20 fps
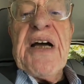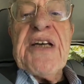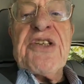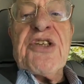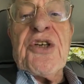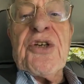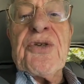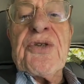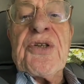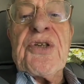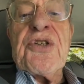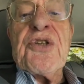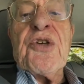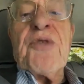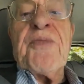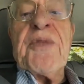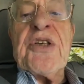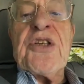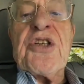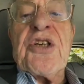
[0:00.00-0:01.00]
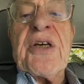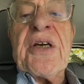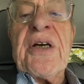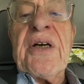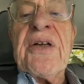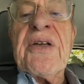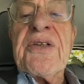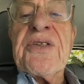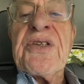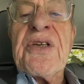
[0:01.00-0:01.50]
Hamas uses human
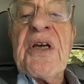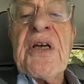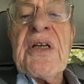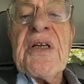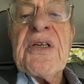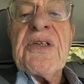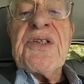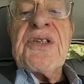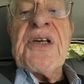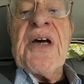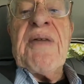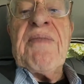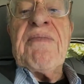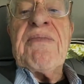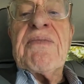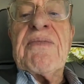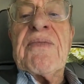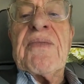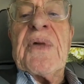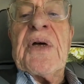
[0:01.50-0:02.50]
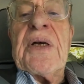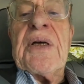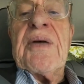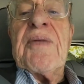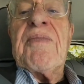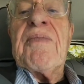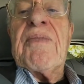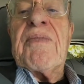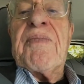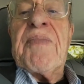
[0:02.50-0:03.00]
shields, some
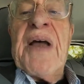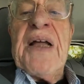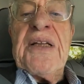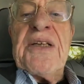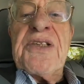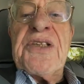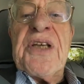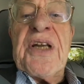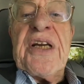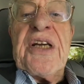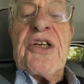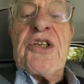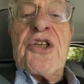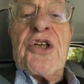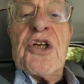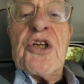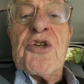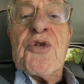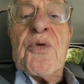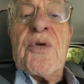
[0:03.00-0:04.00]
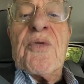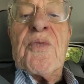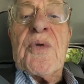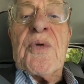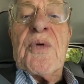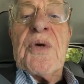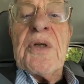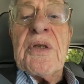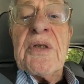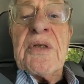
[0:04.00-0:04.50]
um, Palestinian
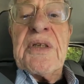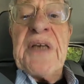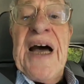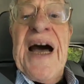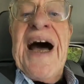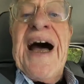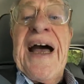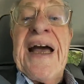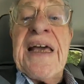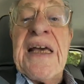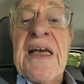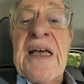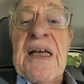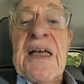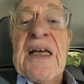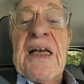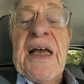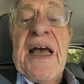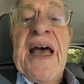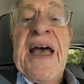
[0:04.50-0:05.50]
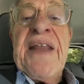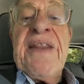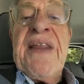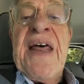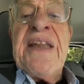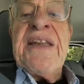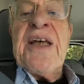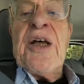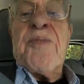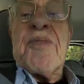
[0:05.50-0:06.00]
children will die.
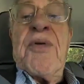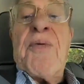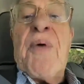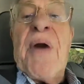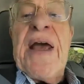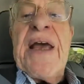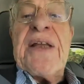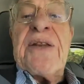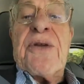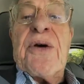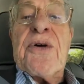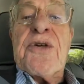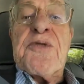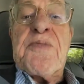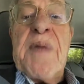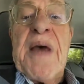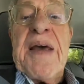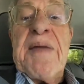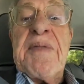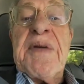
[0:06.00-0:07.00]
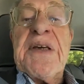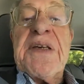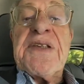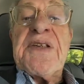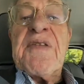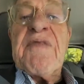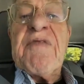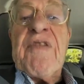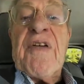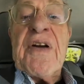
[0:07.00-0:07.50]
And then they'll parade those
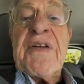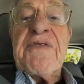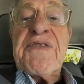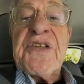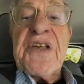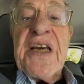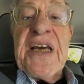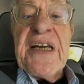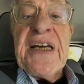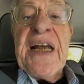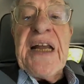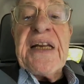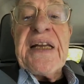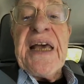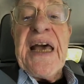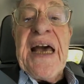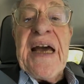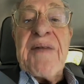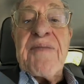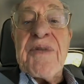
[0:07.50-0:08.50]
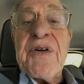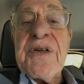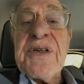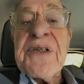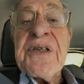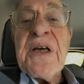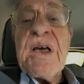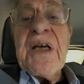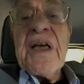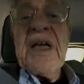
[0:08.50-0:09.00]
babies in front of CNN
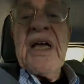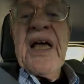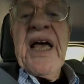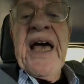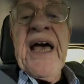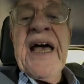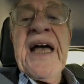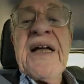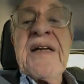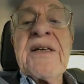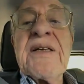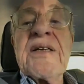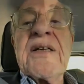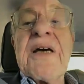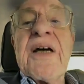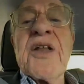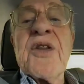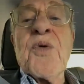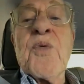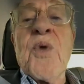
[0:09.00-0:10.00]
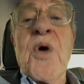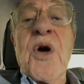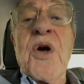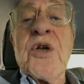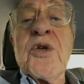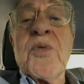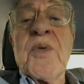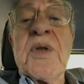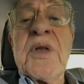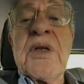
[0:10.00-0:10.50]
cameras, and uh, the
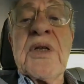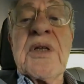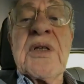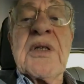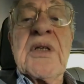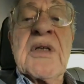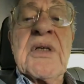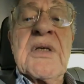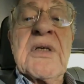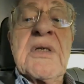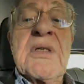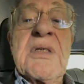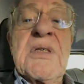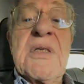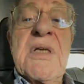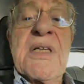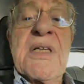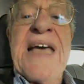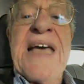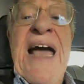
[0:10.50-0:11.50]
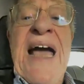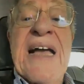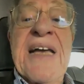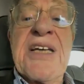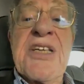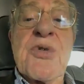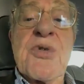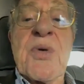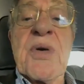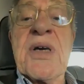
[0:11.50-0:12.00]
world will
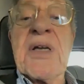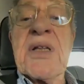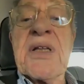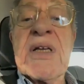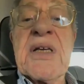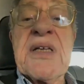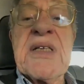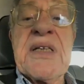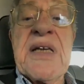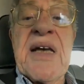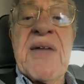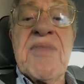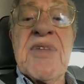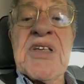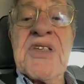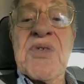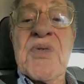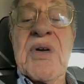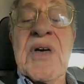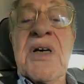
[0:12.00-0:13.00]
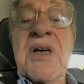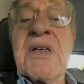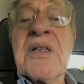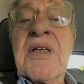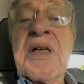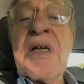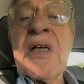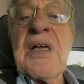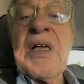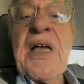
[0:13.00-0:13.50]
attack Israel and condemn
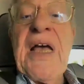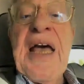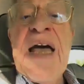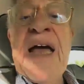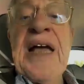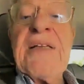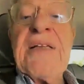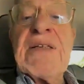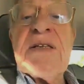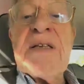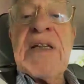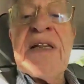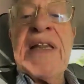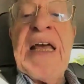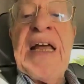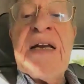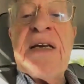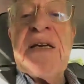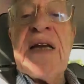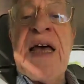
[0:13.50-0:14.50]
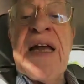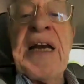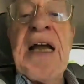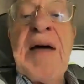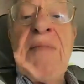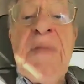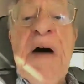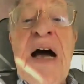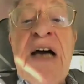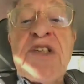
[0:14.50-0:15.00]
Israel, and then
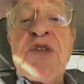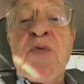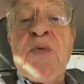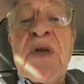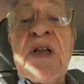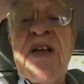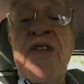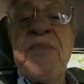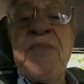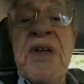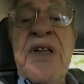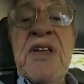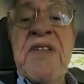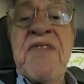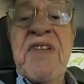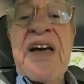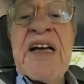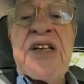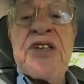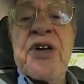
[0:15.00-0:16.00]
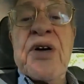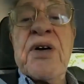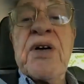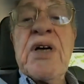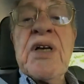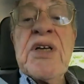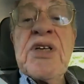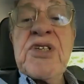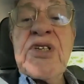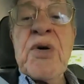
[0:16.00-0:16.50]
and Hamas will have been the victor.